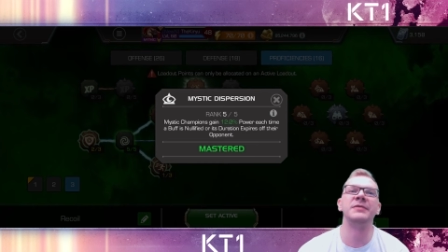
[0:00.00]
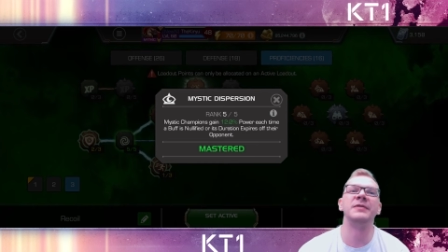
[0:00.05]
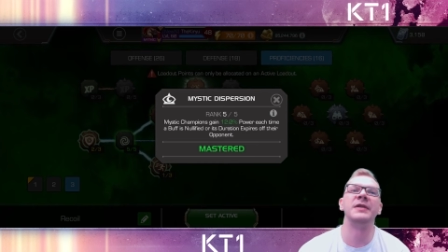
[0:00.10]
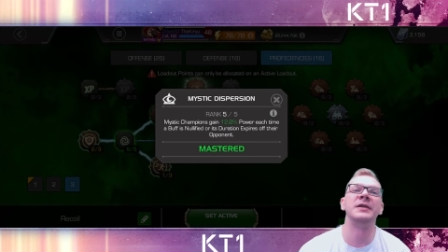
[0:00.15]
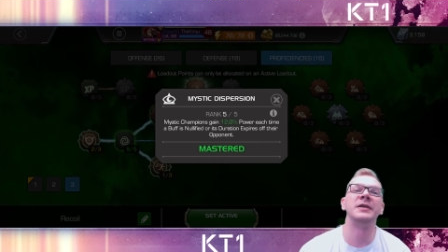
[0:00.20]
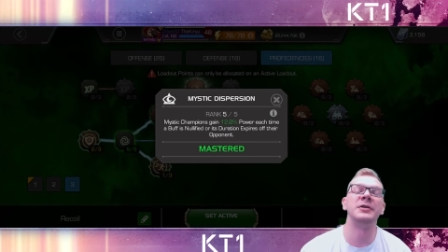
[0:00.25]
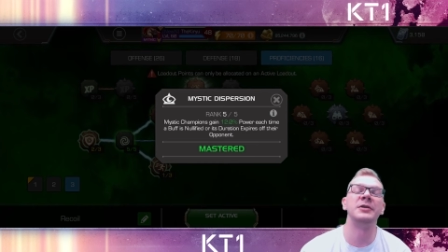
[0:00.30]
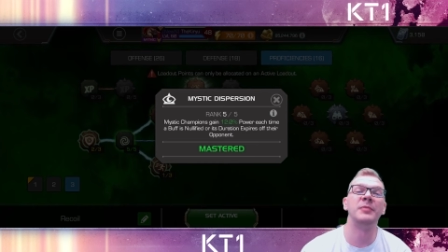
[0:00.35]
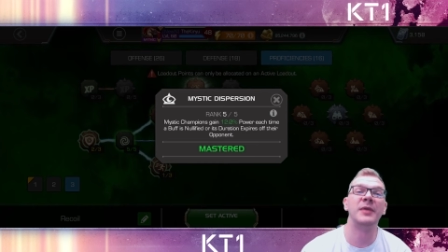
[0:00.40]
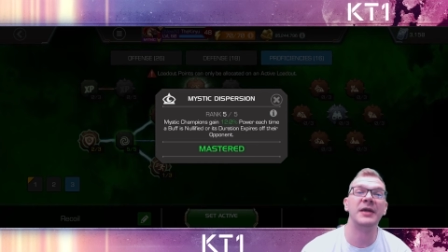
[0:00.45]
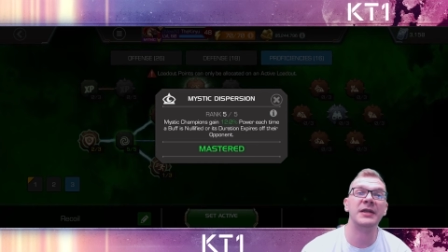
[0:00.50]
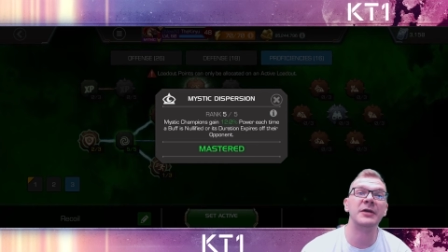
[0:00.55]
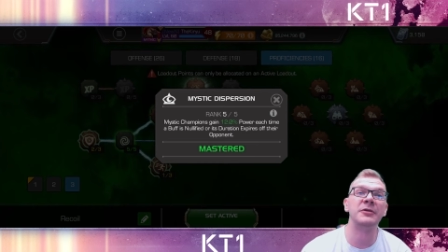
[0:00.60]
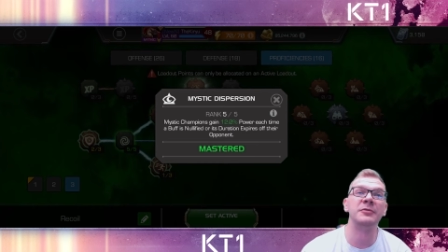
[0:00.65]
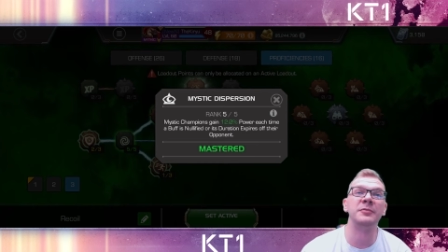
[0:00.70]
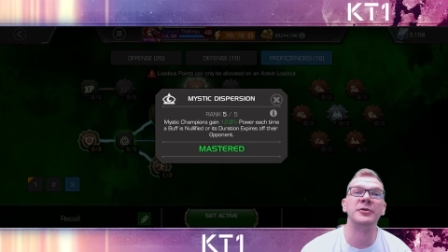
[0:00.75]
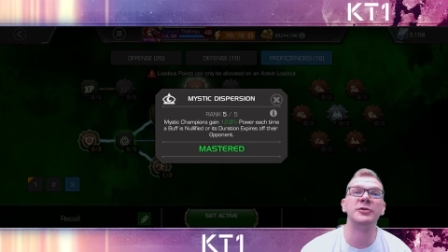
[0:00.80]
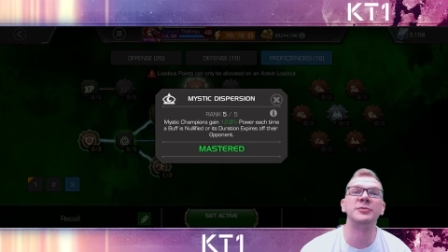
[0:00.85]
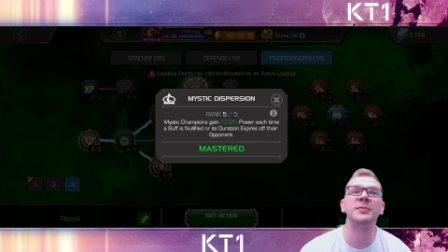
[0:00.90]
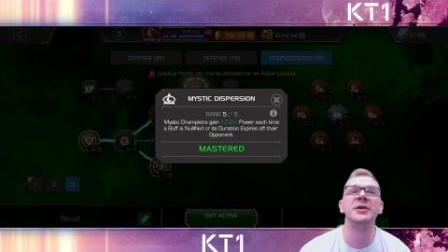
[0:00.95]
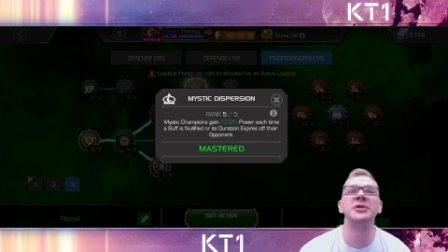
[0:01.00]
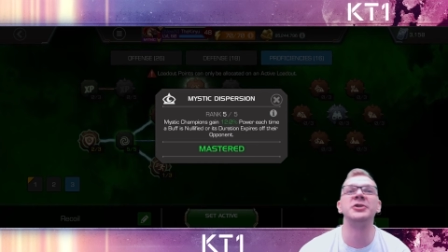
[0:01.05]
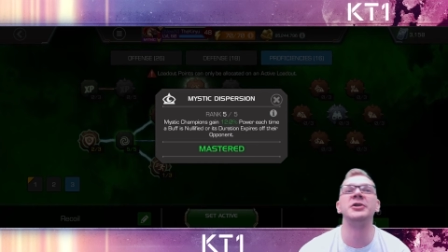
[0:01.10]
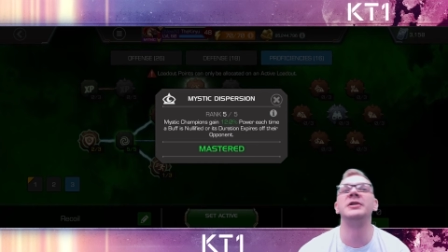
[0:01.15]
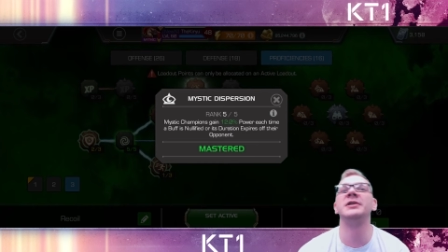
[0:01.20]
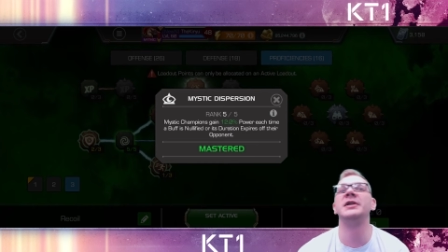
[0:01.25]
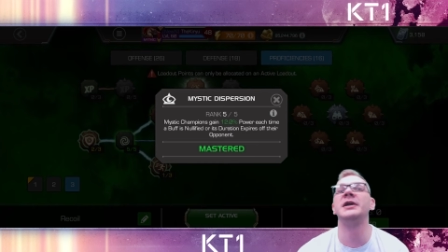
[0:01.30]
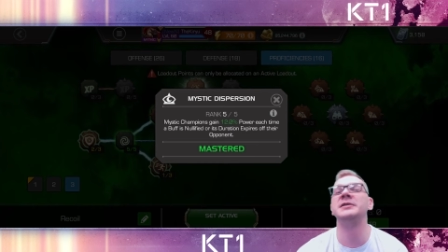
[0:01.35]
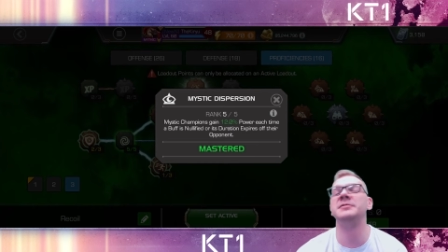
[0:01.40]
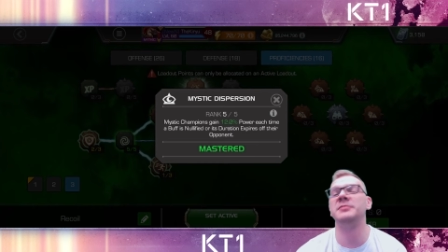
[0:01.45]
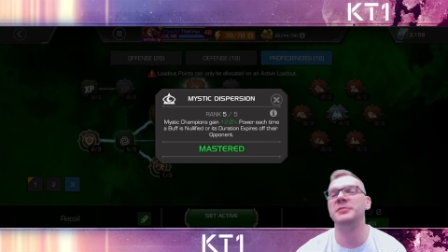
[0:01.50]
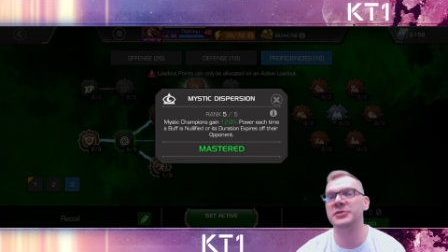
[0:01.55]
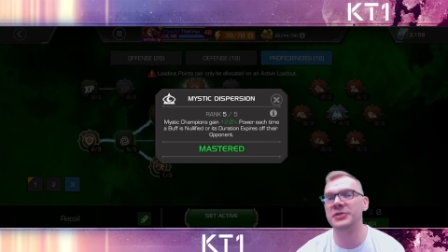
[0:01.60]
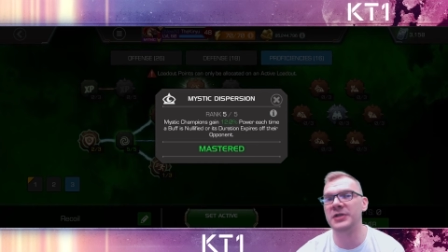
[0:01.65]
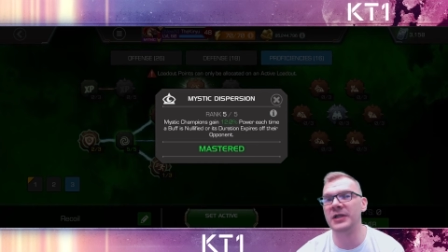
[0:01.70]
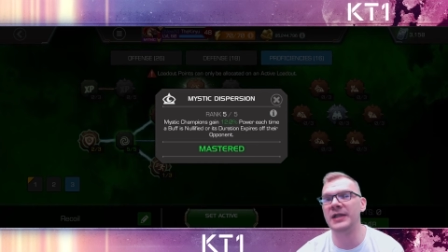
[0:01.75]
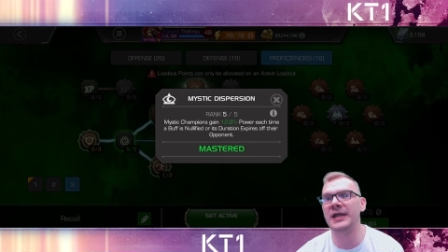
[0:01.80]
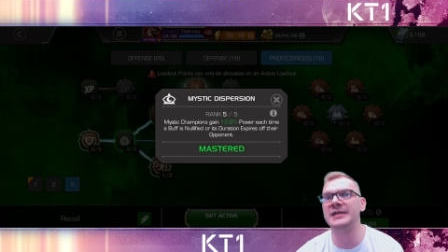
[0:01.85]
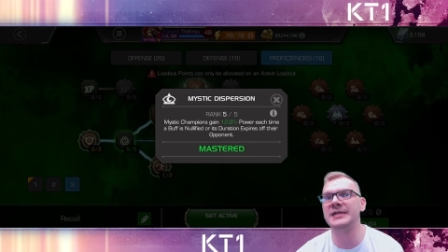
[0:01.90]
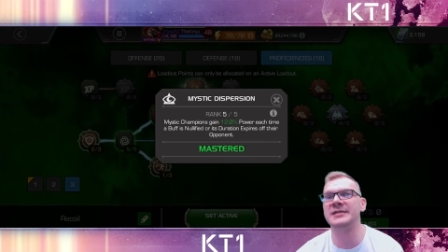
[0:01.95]
They need to bait out more special attacks, which
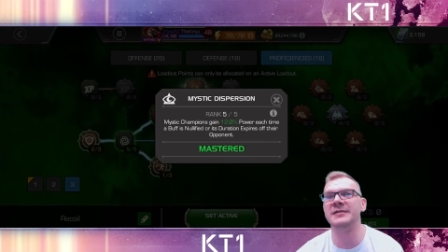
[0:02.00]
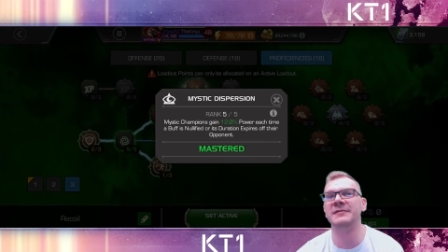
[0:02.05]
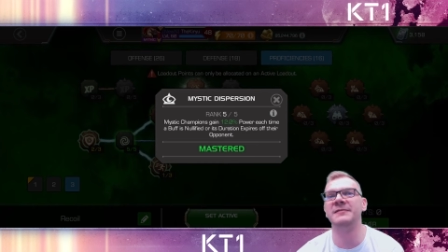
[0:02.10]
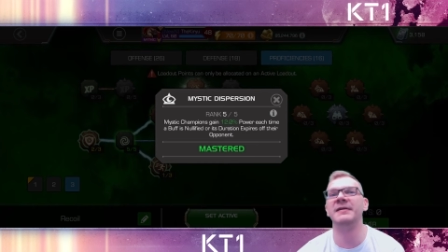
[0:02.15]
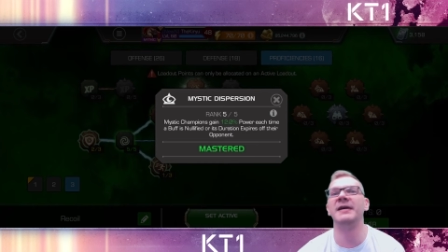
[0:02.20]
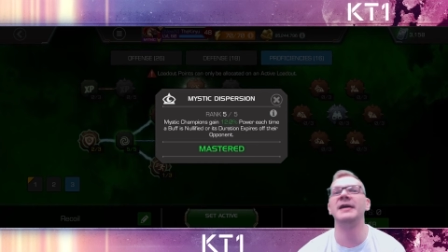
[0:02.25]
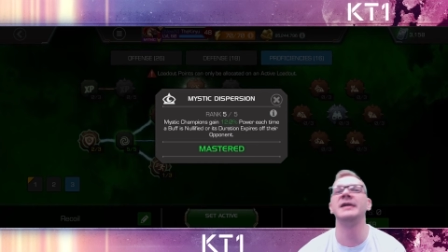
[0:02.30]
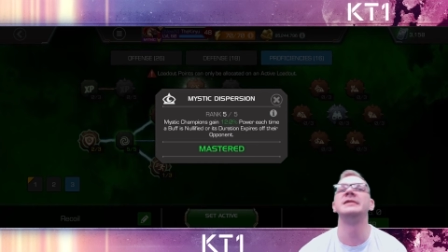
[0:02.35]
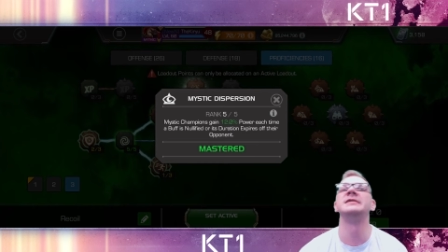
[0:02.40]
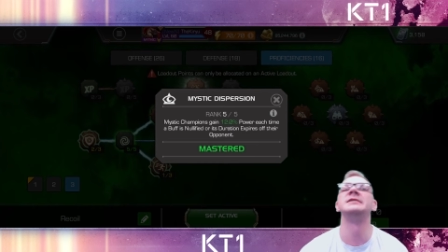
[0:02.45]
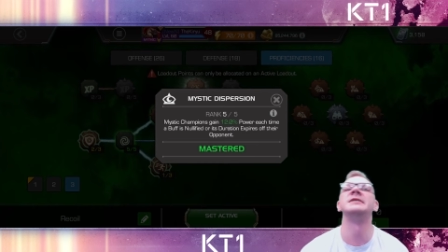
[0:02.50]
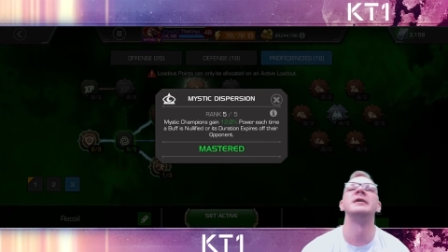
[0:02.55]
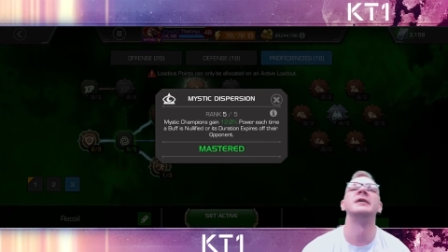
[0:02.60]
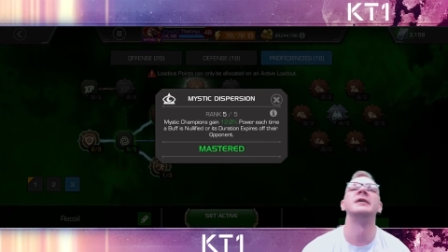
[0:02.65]
delays the fight